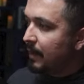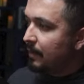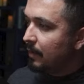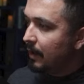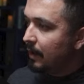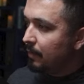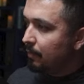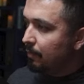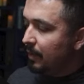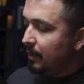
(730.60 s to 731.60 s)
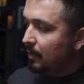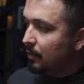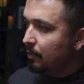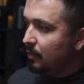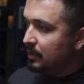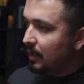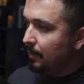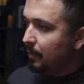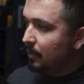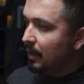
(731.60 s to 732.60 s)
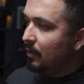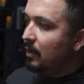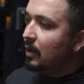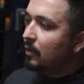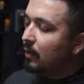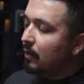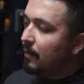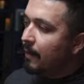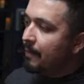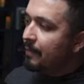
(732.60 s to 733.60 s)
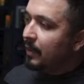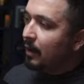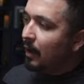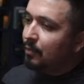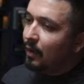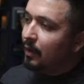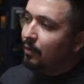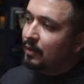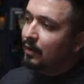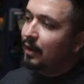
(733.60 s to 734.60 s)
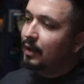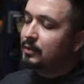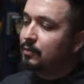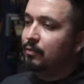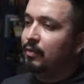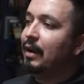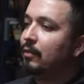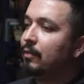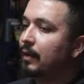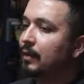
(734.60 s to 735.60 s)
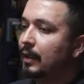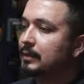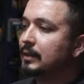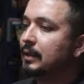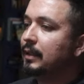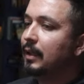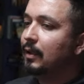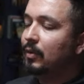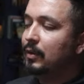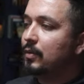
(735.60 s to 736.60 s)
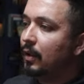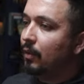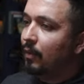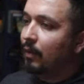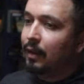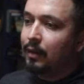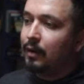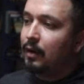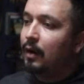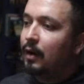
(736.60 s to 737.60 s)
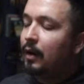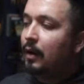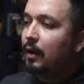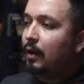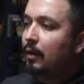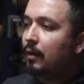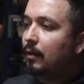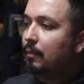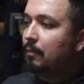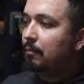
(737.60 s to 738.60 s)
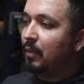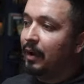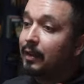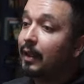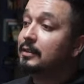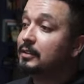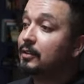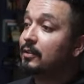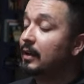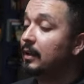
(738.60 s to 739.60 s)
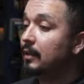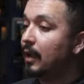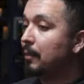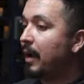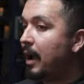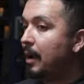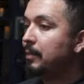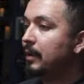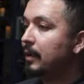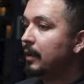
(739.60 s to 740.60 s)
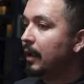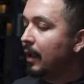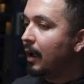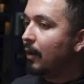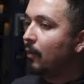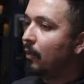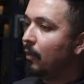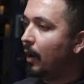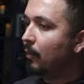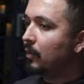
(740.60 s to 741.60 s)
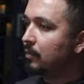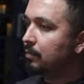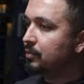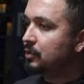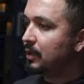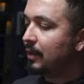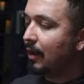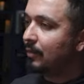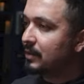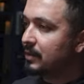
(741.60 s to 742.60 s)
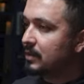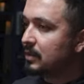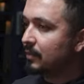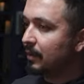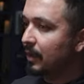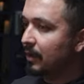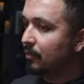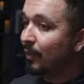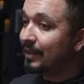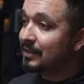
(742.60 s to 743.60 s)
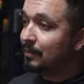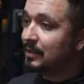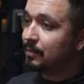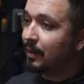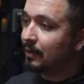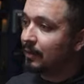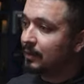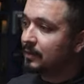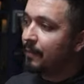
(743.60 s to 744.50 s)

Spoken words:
and be able to push it up or down. So I'm talking with you guys. We have a fantastic day. We trade together. My day is great. I'm happy. And now I want to shut down my system and leave. What's the best practice?